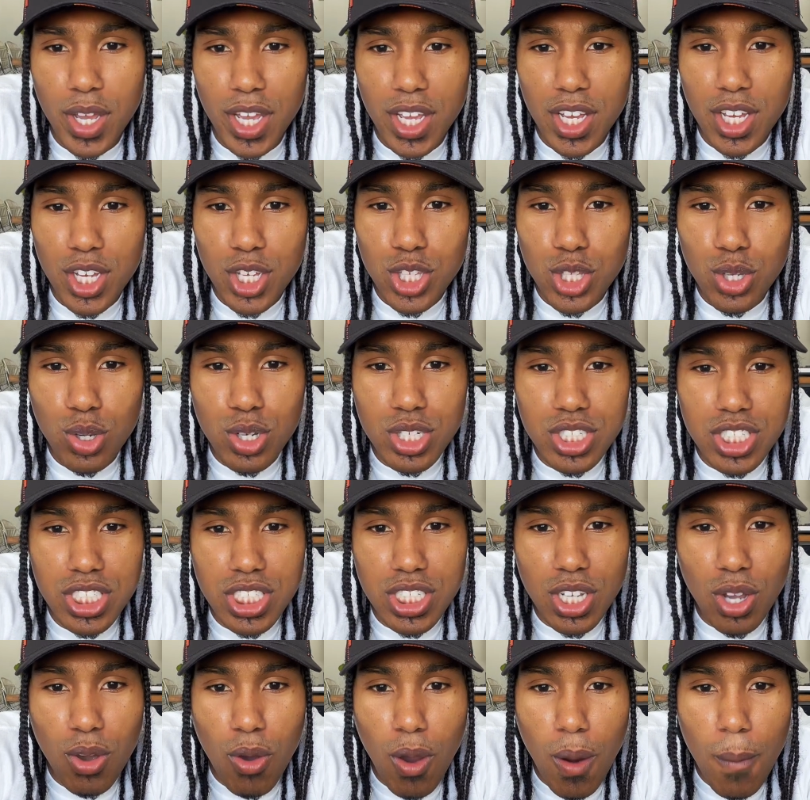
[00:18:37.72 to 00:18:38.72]
Boo Queen,
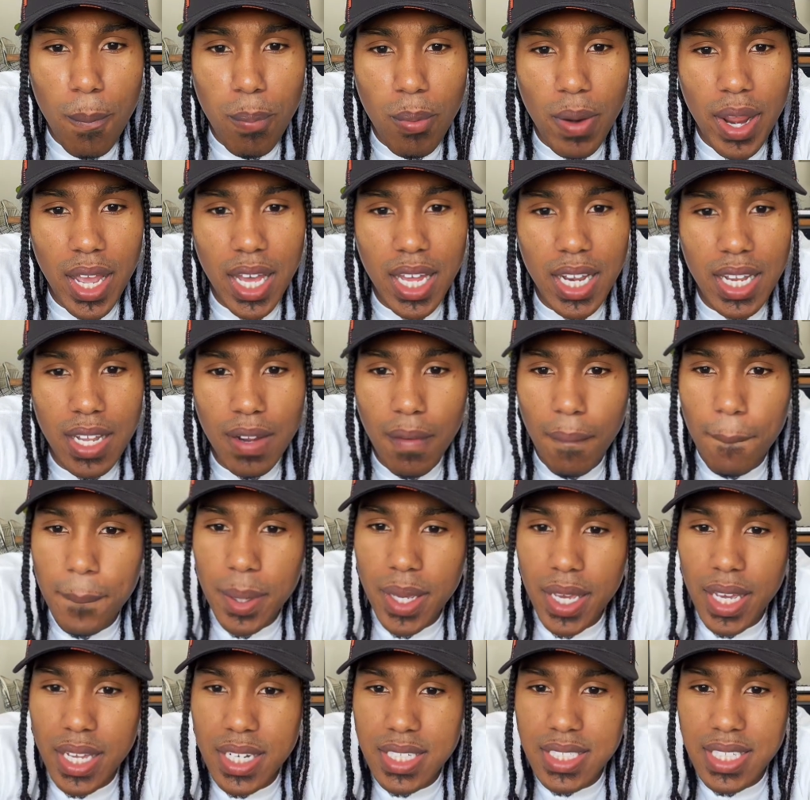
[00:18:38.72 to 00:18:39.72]
you could just
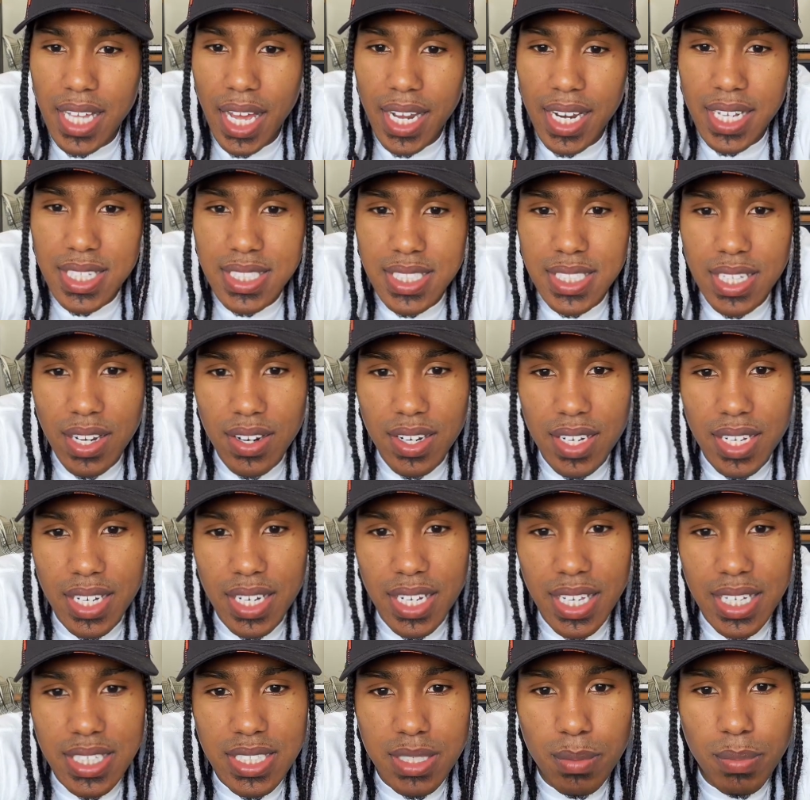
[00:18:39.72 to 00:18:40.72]
incorporate a little bit. It does not
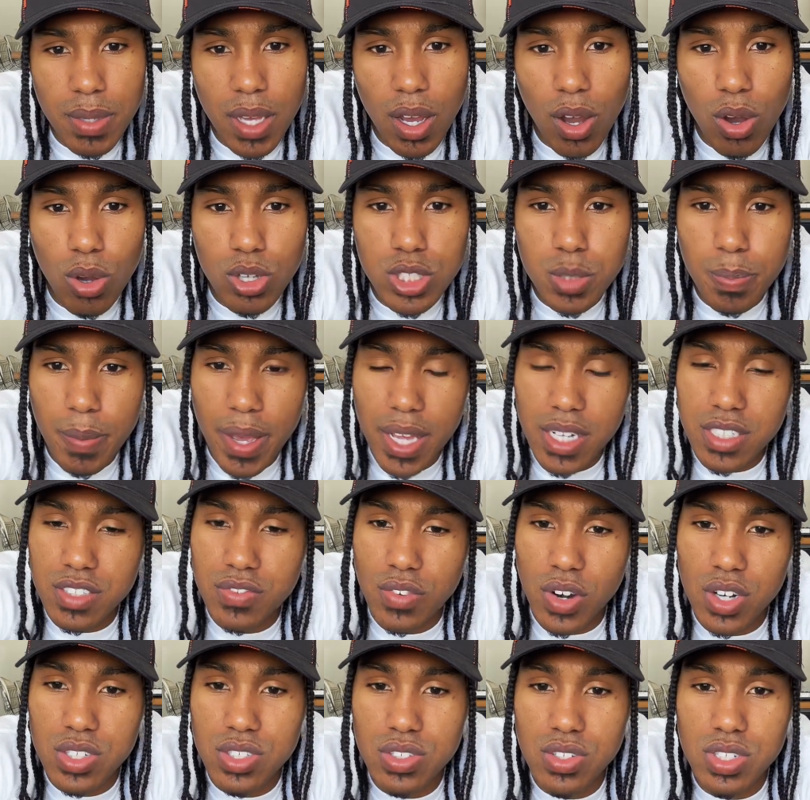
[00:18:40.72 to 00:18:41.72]
necessarily need to be a
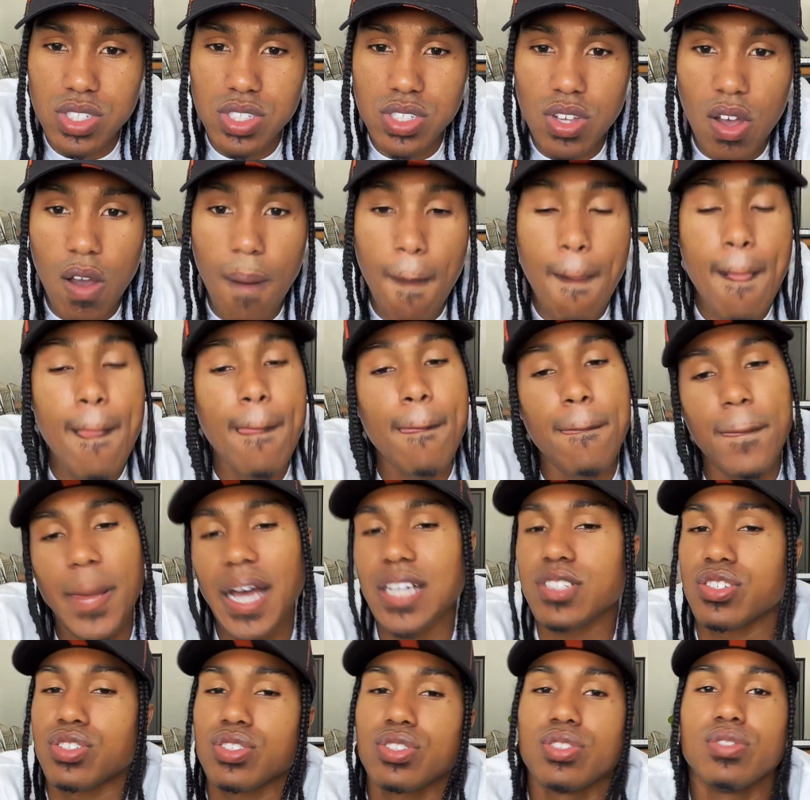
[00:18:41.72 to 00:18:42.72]
whole Spanish verse or a
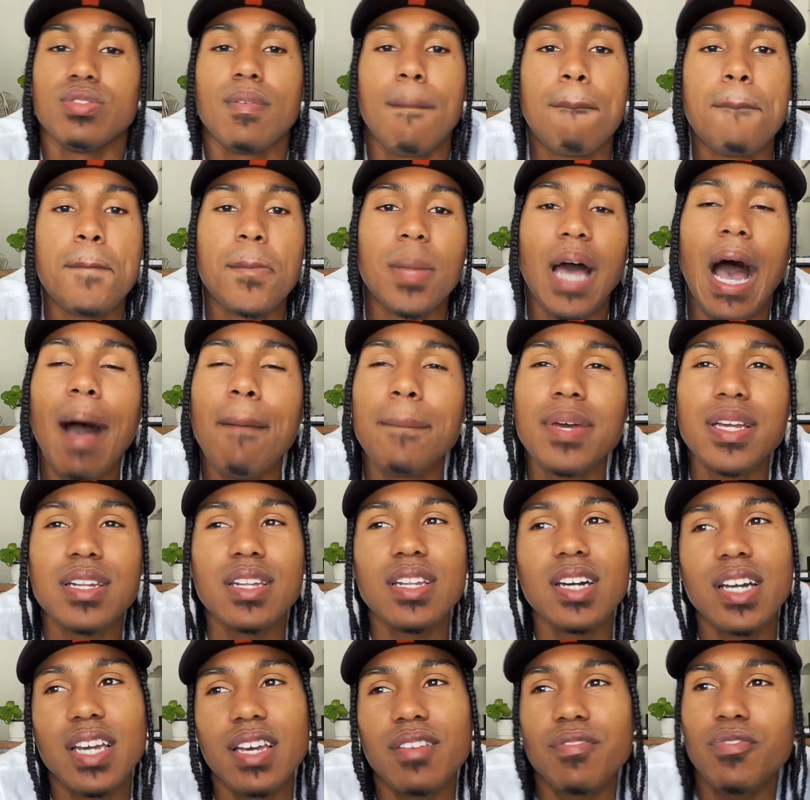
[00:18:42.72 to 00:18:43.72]
song. That's true.
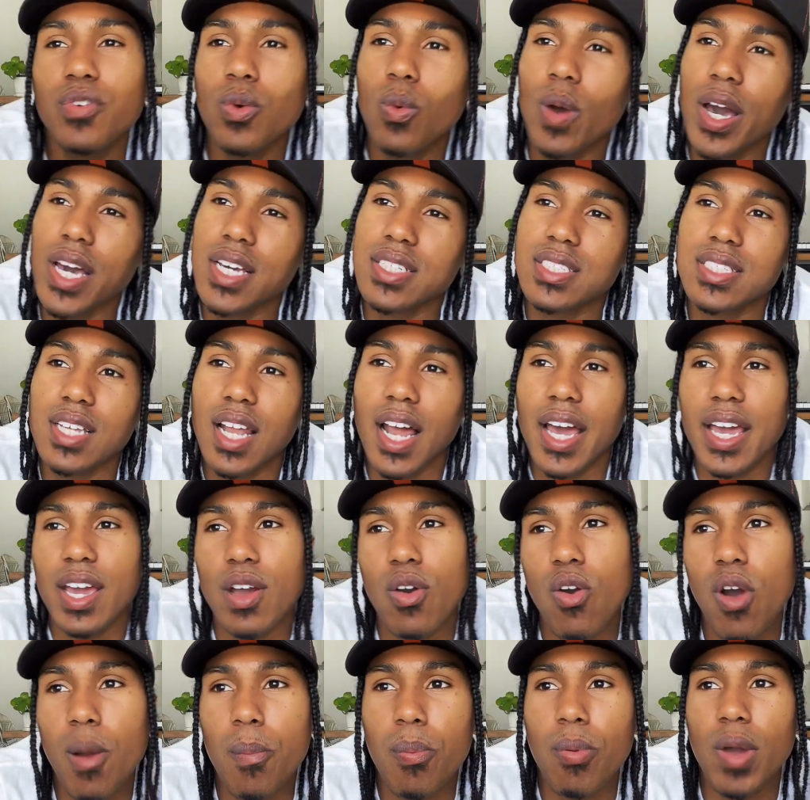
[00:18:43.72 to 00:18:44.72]
I've been looking for
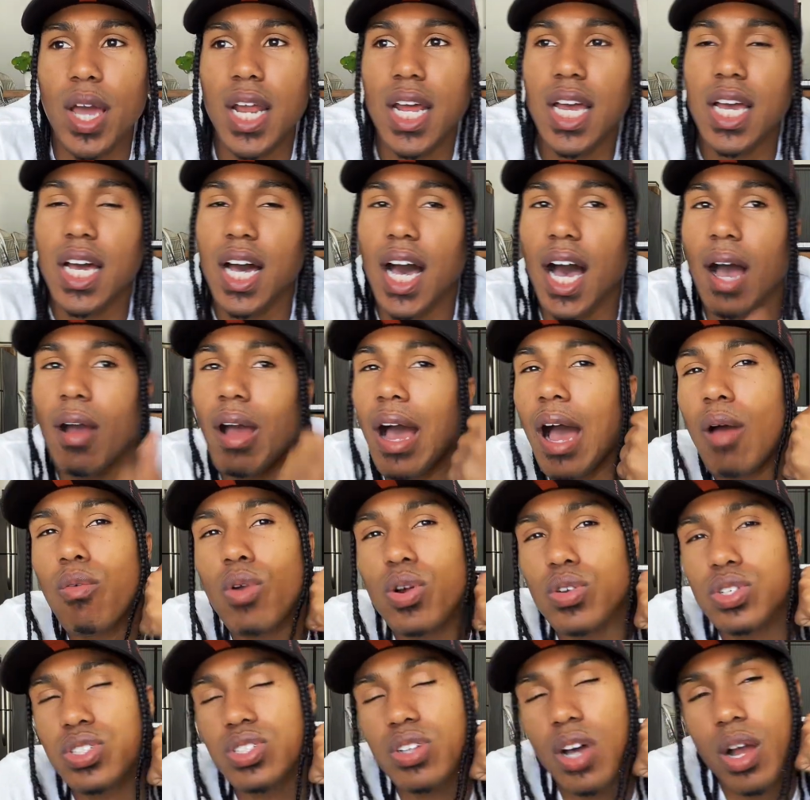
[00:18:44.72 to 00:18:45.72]
ways to like incorporate
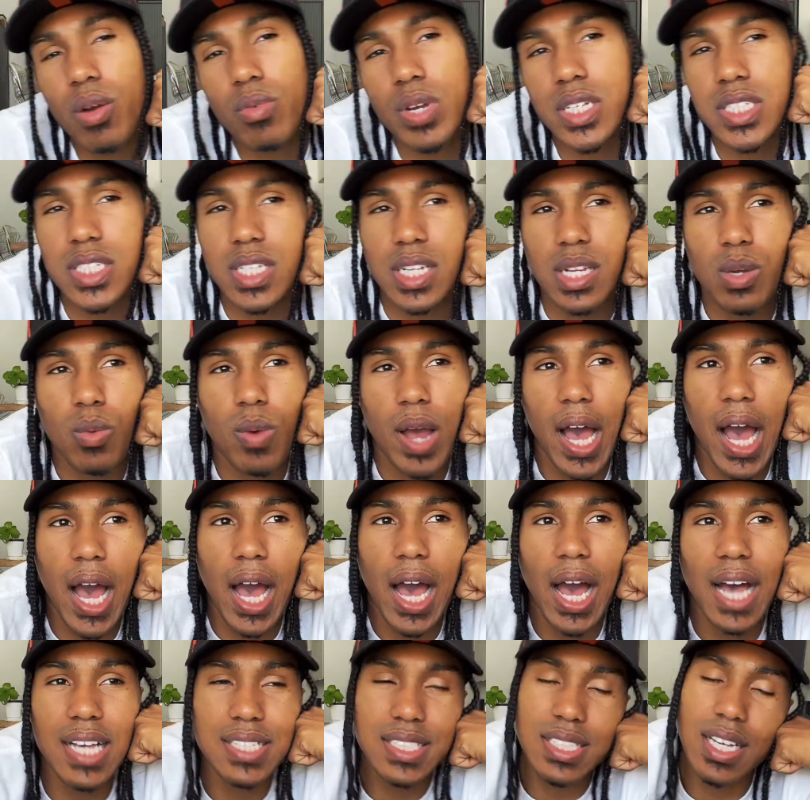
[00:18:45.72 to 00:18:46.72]
it. I wrote a song
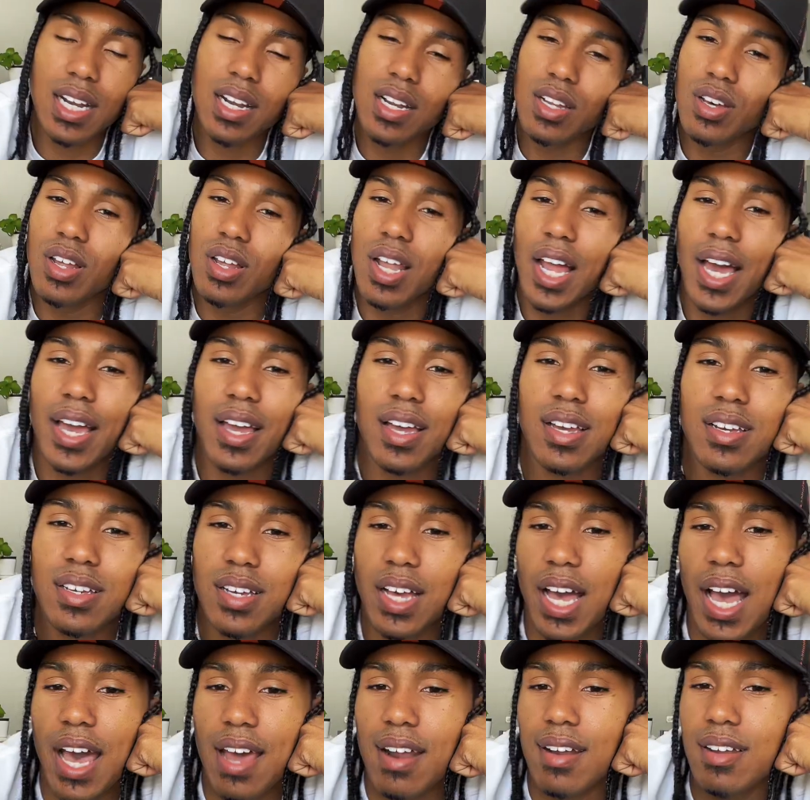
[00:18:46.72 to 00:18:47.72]
recently where I said
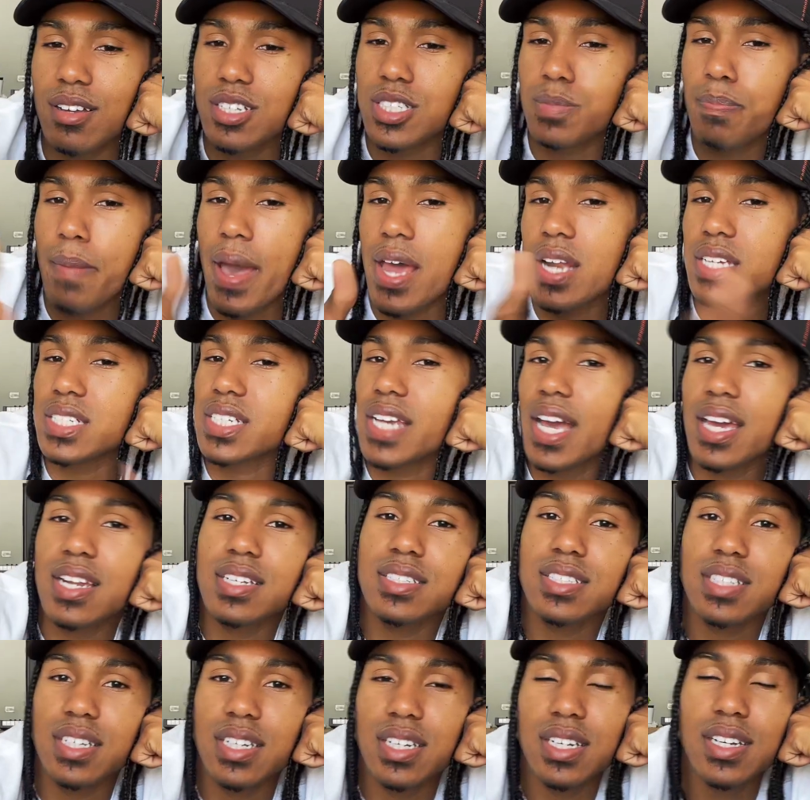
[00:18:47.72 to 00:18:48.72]
I had a little
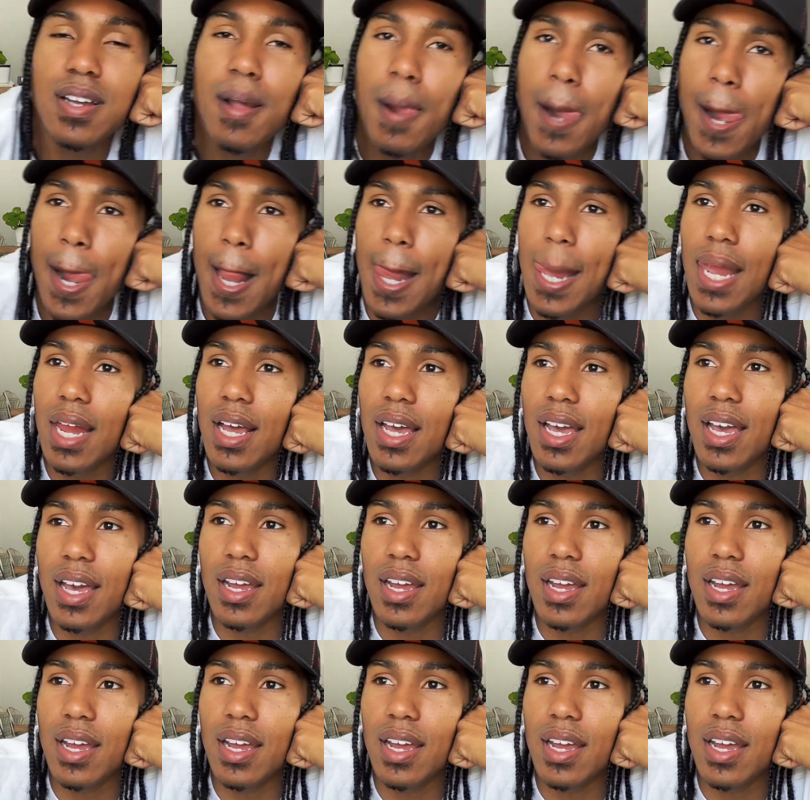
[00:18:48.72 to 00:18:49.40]
Spanish cadence in it,